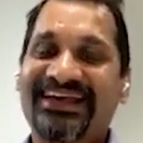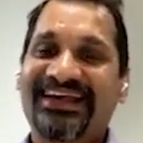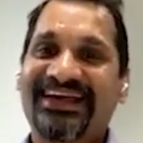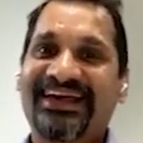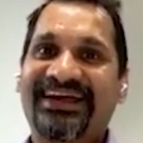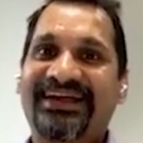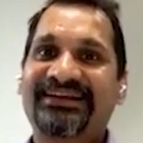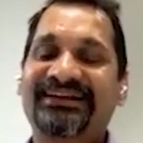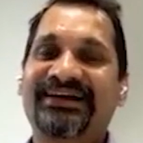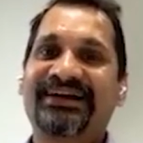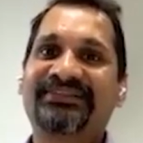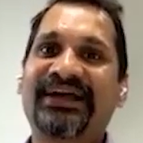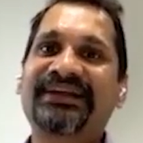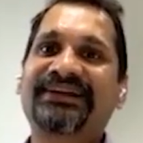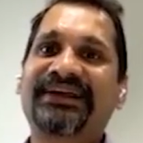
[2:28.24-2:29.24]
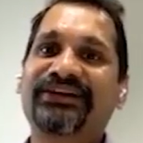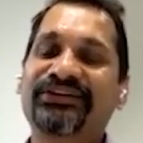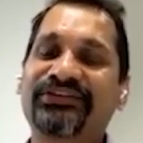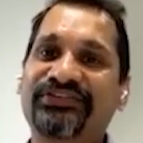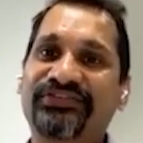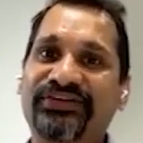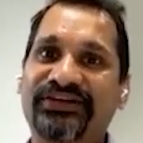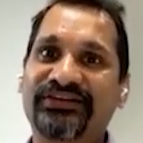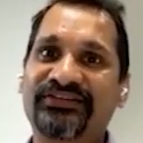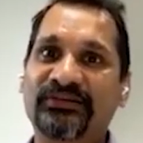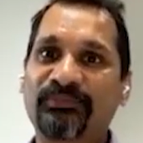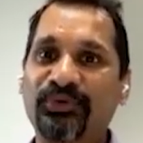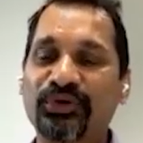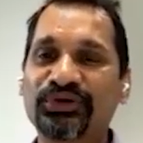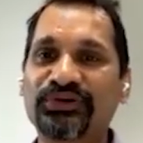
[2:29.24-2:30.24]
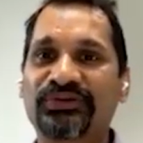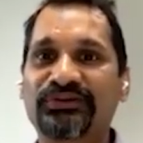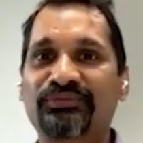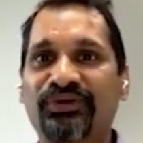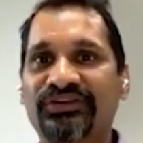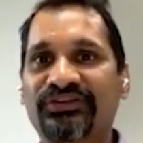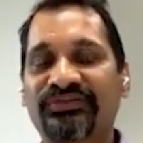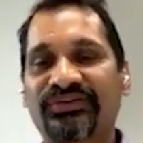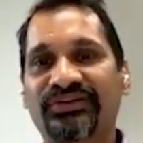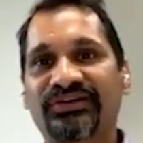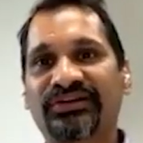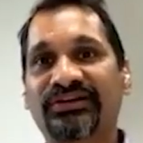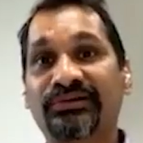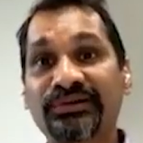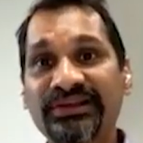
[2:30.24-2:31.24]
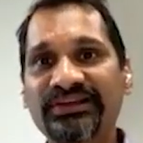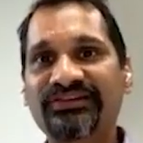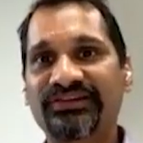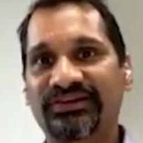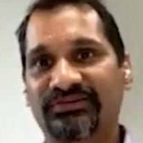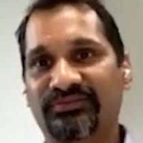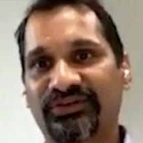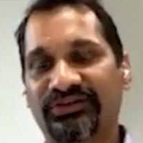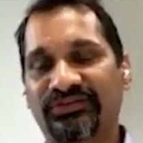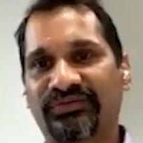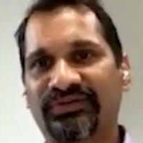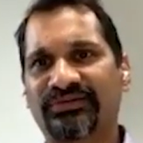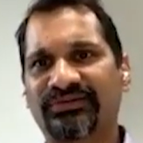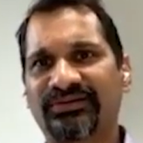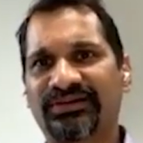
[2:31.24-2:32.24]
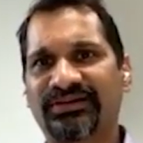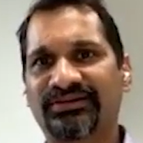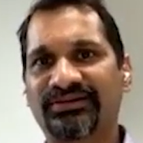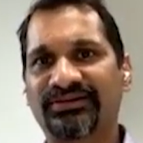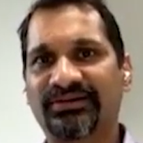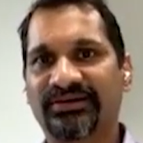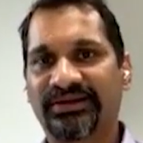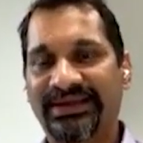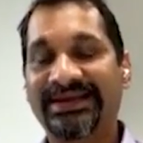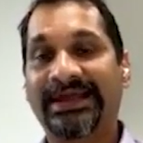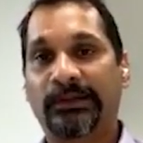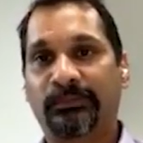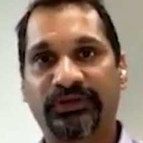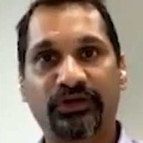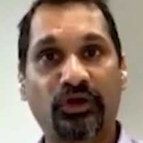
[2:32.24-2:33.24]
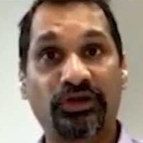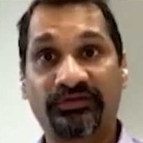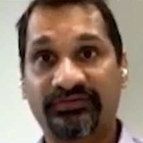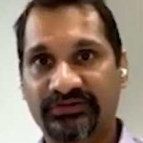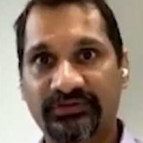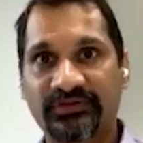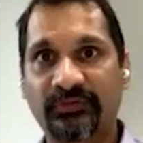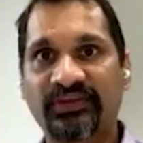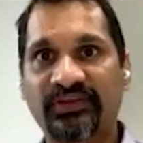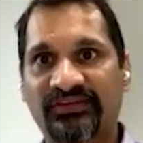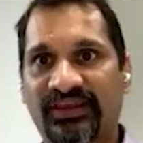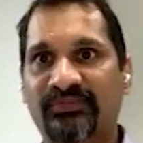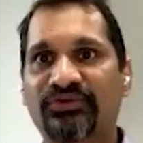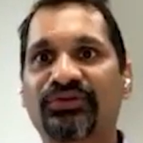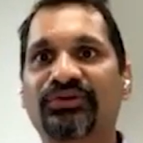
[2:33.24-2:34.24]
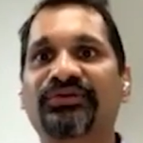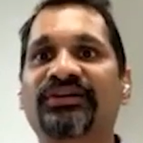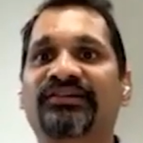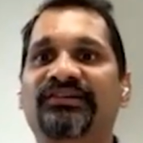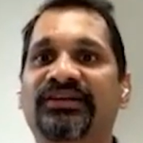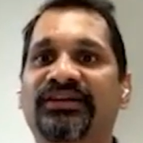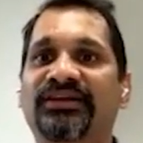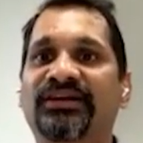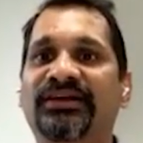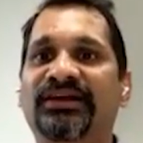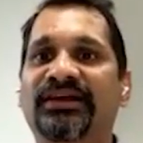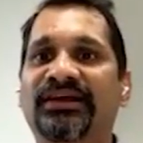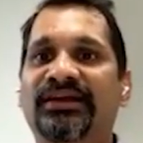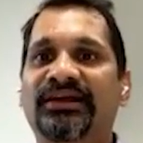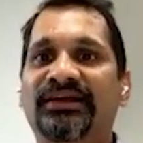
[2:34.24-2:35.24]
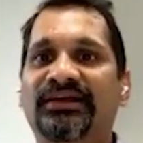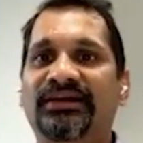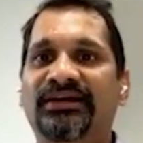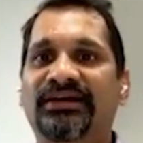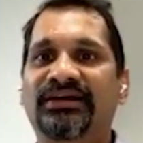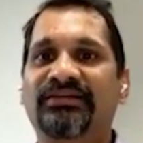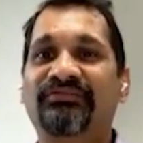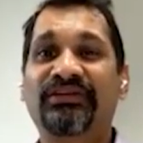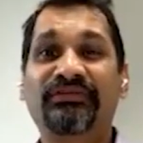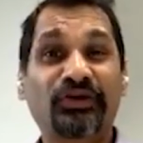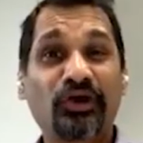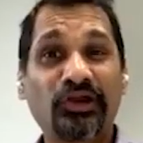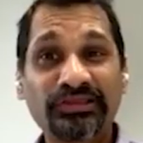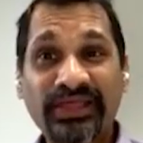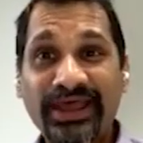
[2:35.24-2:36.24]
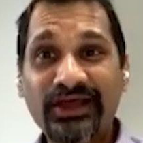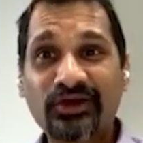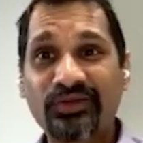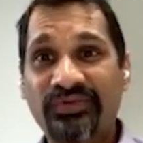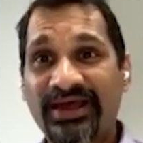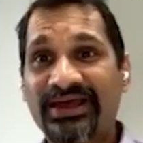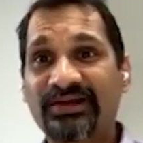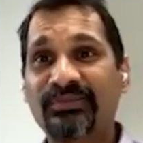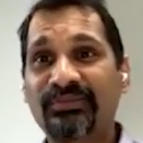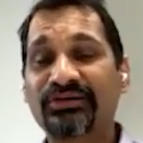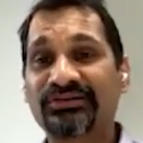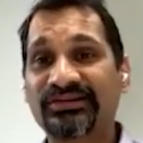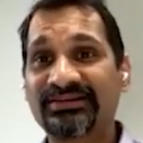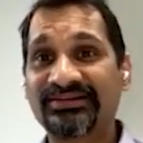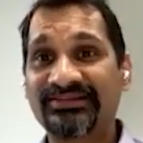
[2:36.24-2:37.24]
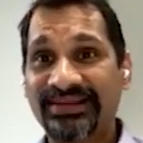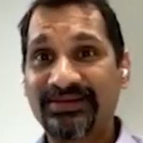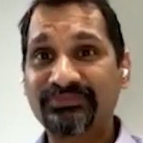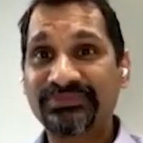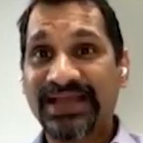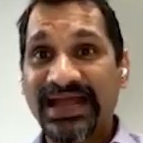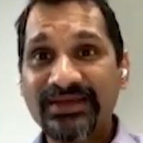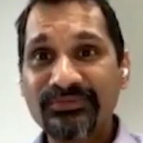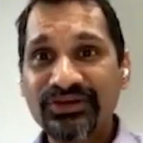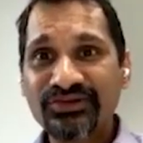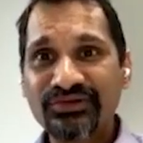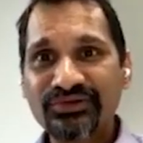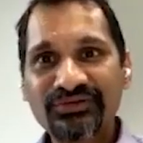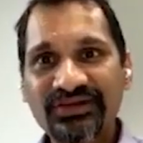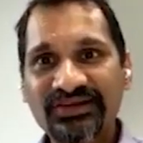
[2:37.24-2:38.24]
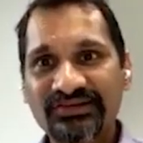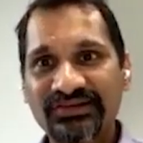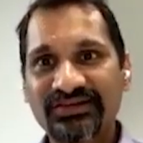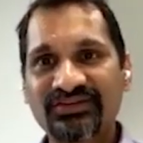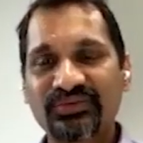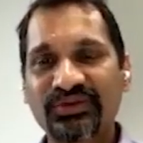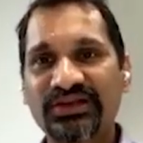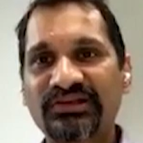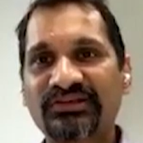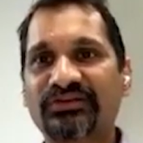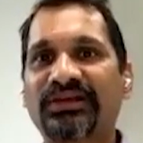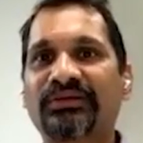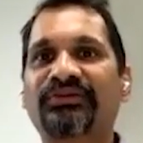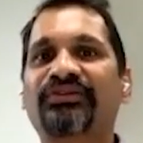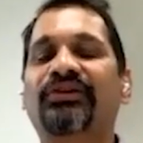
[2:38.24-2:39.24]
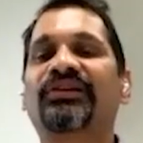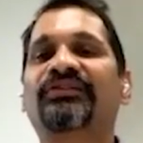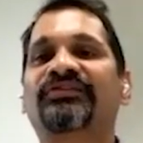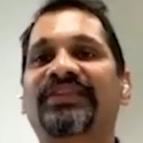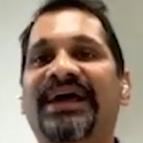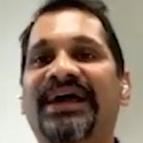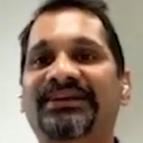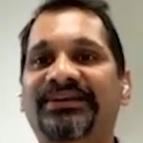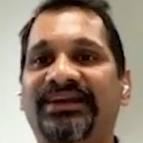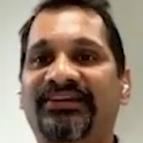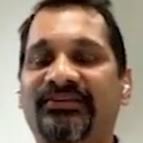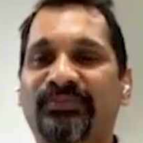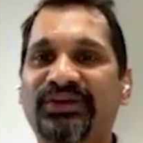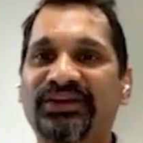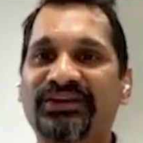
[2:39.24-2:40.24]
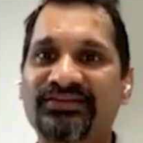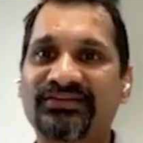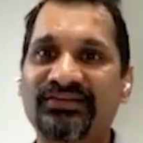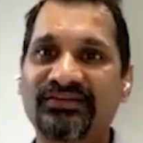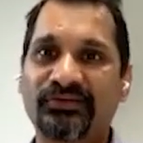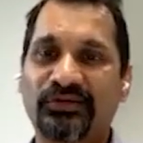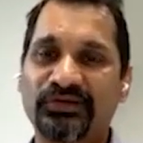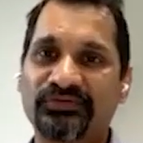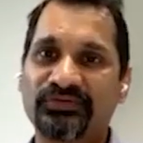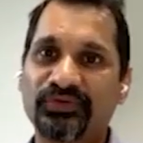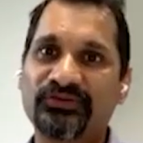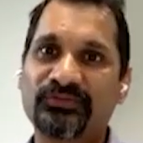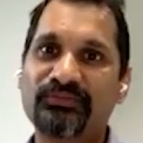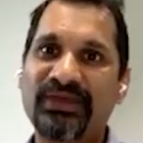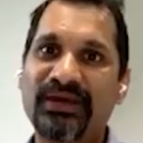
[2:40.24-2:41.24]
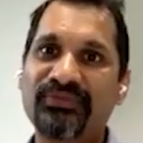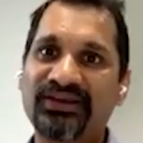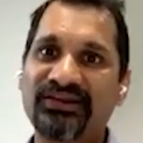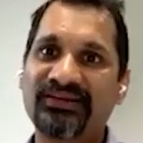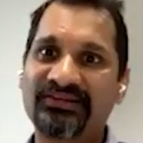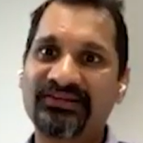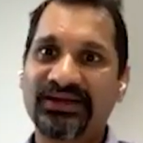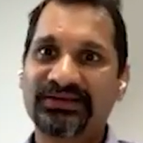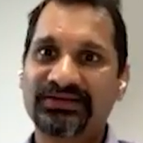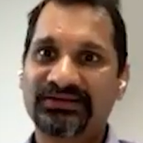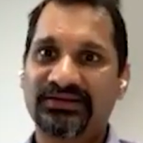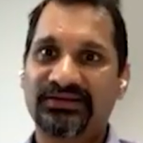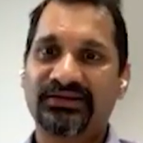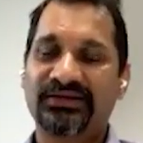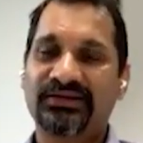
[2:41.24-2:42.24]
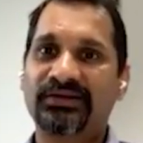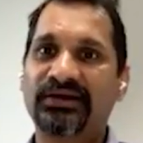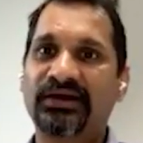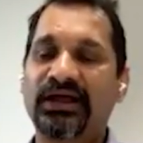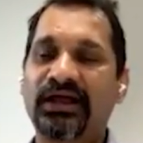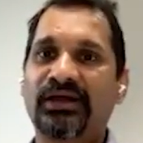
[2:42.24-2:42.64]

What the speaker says: And that kind of supportive atmosphere, collegial atmosphere, and it helped that all of us were from the same university. We were all there or thereabouts at the same time in university as well. So there was all of that experience, all of those memories that was